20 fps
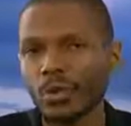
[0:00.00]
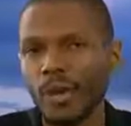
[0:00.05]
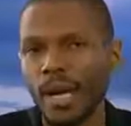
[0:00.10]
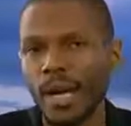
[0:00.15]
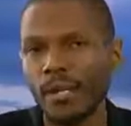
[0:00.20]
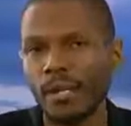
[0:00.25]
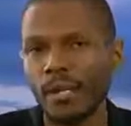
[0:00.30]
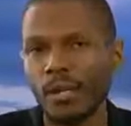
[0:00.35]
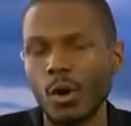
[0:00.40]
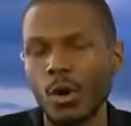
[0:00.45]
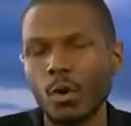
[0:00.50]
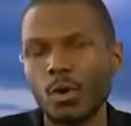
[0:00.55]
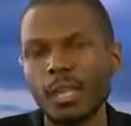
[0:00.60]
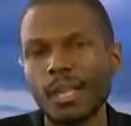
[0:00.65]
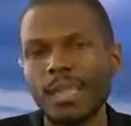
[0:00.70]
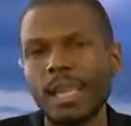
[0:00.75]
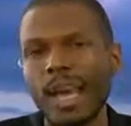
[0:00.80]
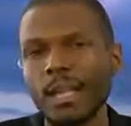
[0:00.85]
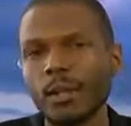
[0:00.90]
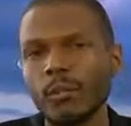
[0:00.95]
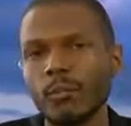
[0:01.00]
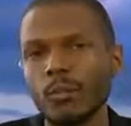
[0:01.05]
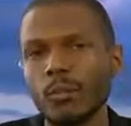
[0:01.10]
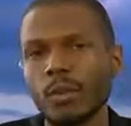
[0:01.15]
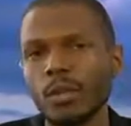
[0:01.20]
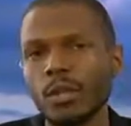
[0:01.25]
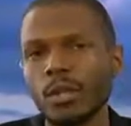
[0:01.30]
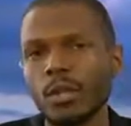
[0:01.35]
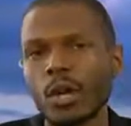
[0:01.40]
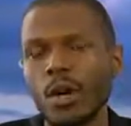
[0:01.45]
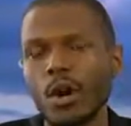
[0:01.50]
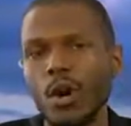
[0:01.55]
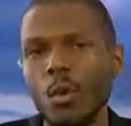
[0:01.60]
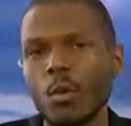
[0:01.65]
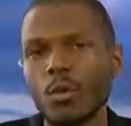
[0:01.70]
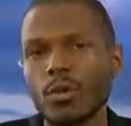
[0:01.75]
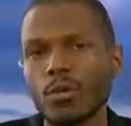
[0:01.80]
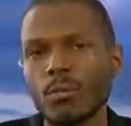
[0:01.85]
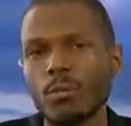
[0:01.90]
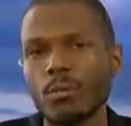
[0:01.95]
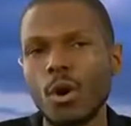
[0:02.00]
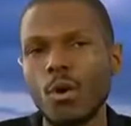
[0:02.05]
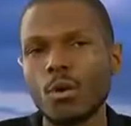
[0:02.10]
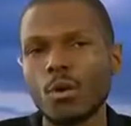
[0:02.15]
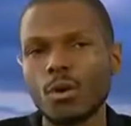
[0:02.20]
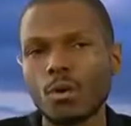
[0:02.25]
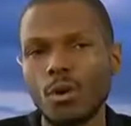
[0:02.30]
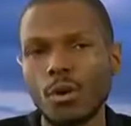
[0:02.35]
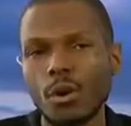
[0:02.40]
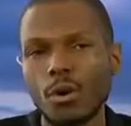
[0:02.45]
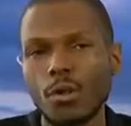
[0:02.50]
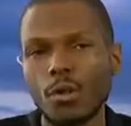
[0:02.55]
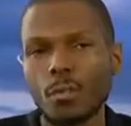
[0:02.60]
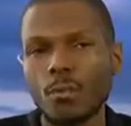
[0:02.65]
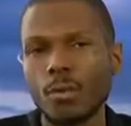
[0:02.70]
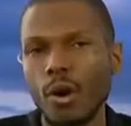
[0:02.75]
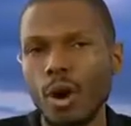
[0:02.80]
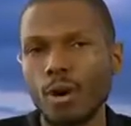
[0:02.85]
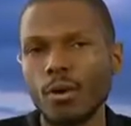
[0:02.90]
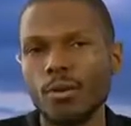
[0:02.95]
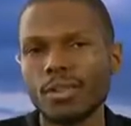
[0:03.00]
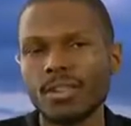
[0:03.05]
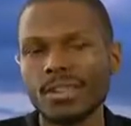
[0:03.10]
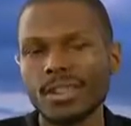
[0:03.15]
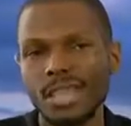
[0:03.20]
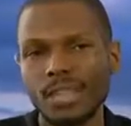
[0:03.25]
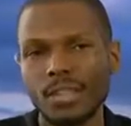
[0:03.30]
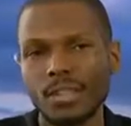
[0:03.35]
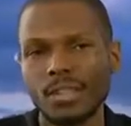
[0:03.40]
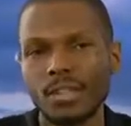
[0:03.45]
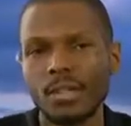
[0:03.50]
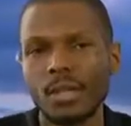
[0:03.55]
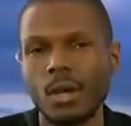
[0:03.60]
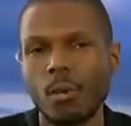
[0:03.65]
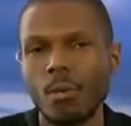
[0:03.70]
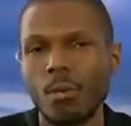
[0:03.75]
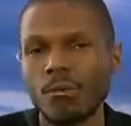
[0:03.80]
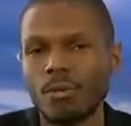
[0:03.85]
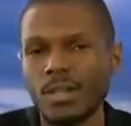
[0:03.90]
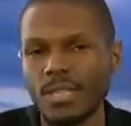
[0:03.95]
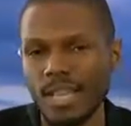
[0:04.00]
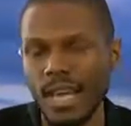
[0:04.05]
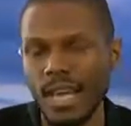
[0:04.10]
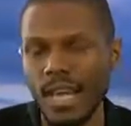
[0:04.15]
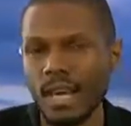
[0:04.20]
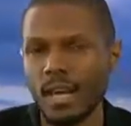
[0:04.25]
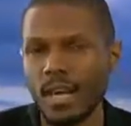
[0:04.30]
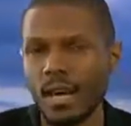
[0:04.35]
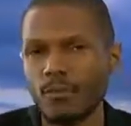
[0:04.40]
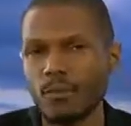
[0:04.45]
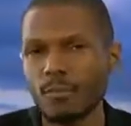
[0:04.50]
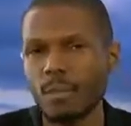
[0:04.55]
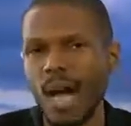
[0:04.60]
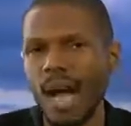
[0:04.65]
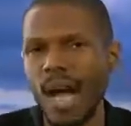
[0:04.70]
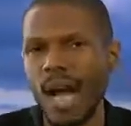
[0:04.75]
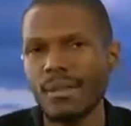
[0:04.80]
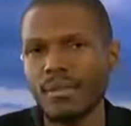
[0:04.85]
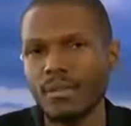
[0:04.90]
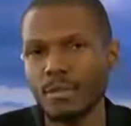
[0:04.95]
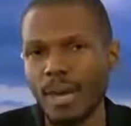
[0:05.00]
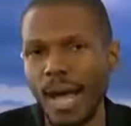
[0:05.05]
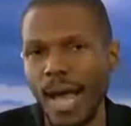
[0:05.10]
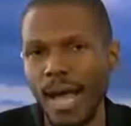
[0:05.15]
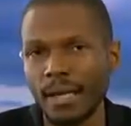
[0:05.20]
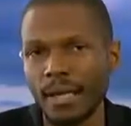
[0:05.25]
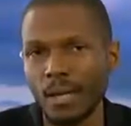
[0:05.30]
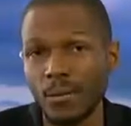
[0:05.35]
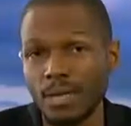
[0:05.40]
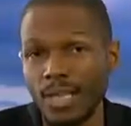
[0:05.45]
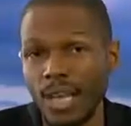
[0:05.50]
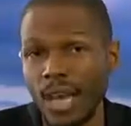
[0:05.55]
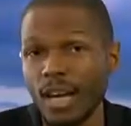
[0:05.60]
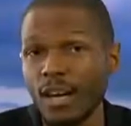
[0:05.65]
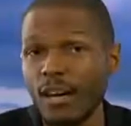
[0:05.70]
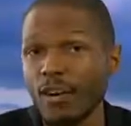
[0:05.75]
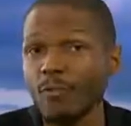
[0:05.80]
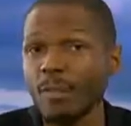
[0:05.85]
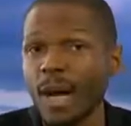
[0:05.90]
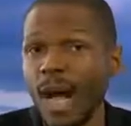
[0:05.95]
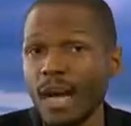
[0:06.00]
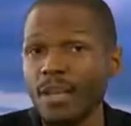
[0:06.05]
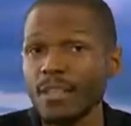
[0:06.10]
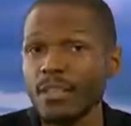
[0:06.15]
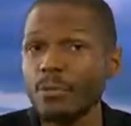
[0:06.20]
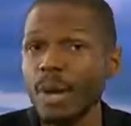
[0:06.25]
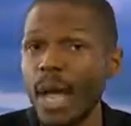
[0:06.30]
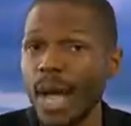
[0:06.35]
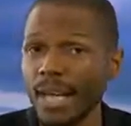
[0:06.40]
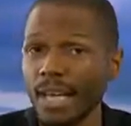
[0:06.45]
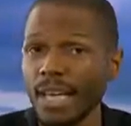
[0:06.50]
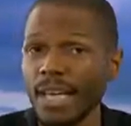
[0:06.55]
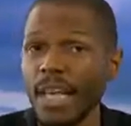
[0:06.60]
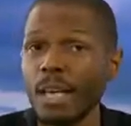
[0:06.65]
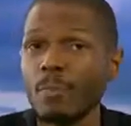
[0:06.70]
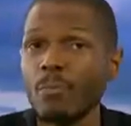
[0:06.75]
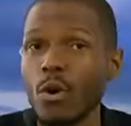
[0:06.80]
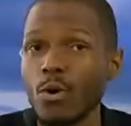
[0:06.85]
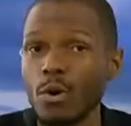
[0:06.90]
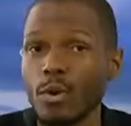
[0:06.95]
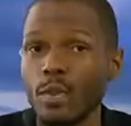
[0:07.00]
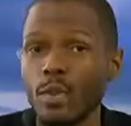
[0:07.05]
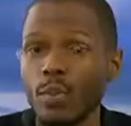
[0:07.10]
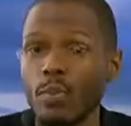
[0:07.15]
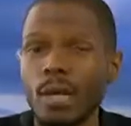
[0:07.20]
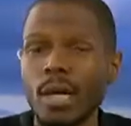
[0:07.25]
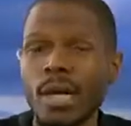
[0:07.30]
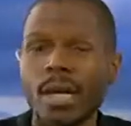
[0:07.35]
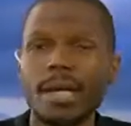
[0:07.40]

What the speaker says: Grant in Oakland, California, who was murdered on the BART station with his handcuffs behind his back. He was handcuffed behind his back and they murdered him.